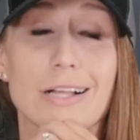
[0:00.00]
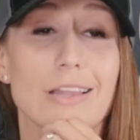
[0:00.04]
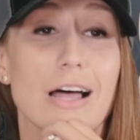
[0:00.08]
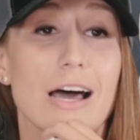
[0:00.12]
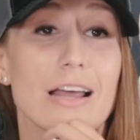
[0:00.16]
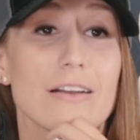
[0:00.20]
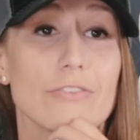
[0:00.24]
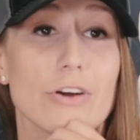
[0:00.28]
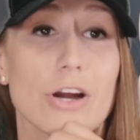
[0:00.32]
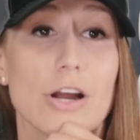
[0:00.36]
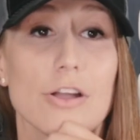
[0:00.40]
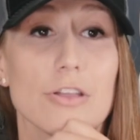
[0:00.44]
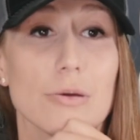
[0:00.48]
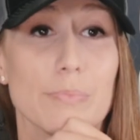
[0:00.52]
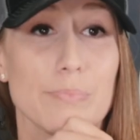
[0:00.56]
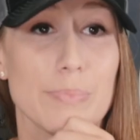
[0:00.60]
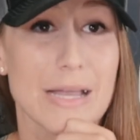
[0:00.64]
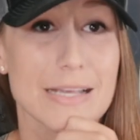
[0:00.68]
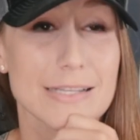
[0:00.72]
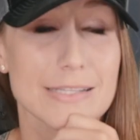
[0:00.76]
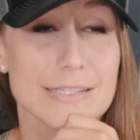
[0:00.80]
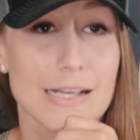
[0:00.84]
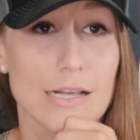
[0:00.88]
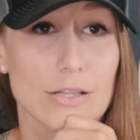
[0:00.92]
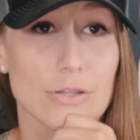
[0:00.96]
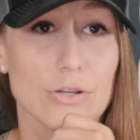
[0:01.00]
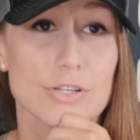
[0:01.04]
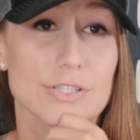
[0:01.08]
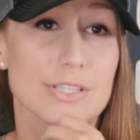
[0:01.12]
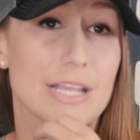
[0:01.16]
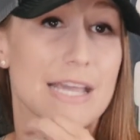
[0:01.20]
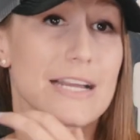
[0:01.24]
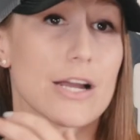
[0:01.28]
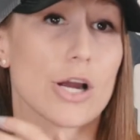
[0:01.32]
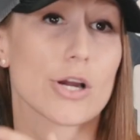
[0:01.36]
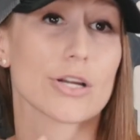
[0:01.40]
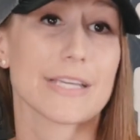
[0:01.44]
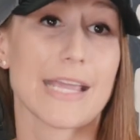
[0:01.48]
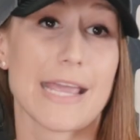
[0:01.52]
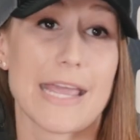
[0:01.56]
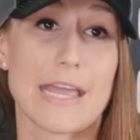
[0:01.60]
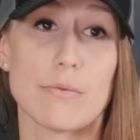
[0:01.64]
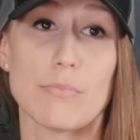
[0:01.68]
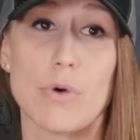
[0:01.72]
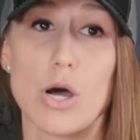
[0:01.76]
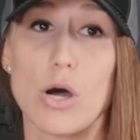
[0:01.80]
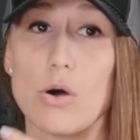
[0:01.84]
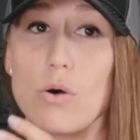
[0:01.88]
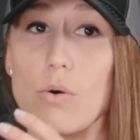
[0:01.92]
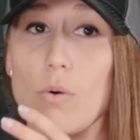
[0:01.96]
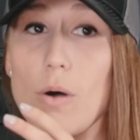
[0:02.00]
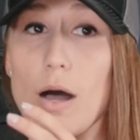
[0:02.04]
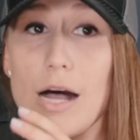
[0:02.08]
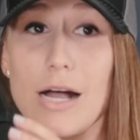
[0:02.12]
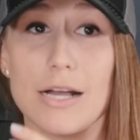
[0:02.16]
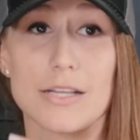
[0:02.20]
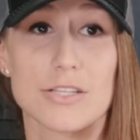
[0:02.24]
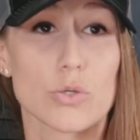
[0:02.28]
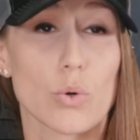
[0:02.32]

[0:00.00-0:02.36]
a lot of our other best sellers like our camo